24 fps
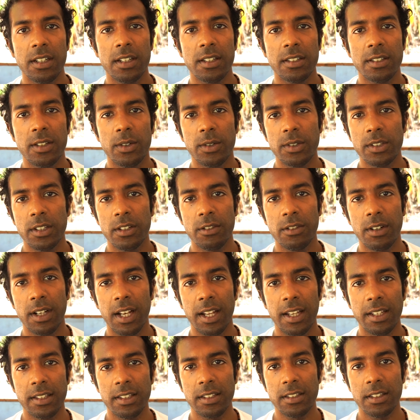it's also
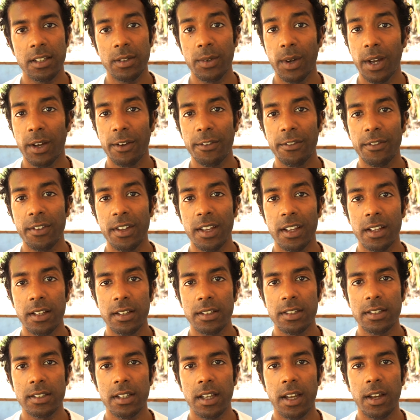related to our
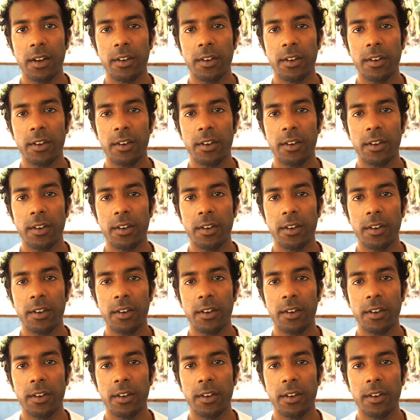fears